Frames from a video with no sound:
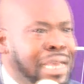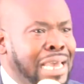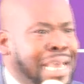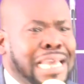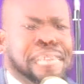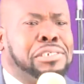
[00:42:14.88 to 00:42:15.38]

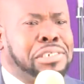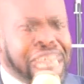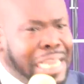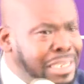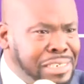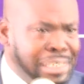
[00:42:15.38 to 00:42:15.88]
It
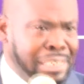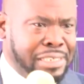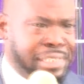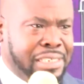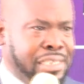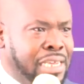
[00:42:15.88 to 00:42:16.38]

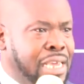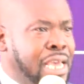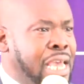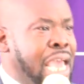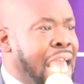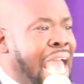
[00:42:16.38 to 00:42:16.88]
changes.
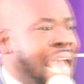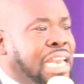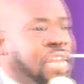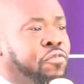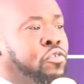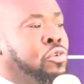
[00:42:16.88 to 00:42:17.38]
And
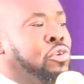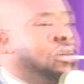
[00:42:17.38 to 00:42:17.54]
if you,